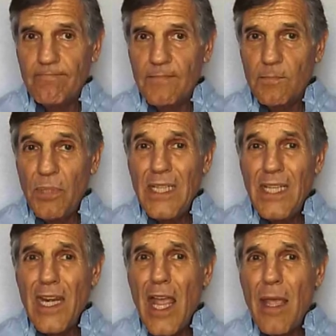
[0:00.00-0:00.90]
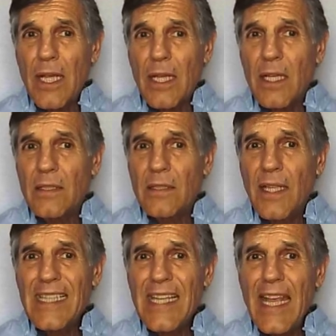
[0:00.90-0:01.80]
Be dynamic,
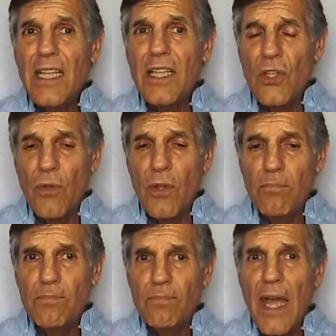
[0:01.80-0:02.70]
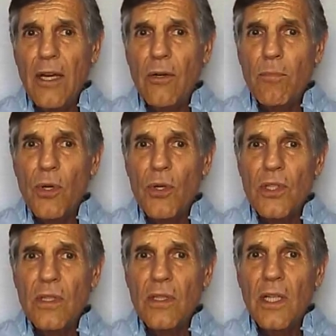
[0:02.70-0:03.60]
exciting, so the hiring
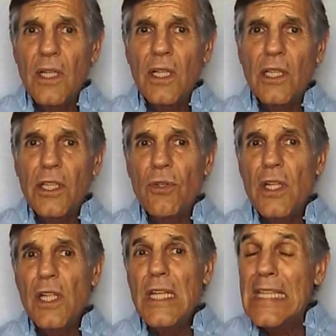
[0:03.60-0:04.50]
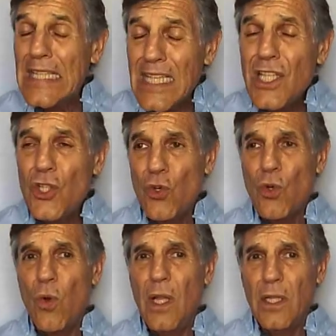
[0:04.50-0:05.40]
person clearly sees your
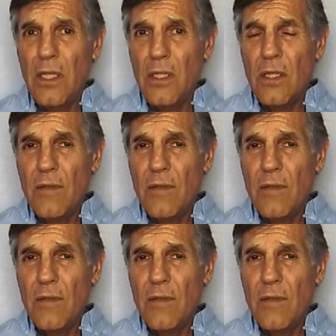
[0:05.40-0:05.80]
qualities.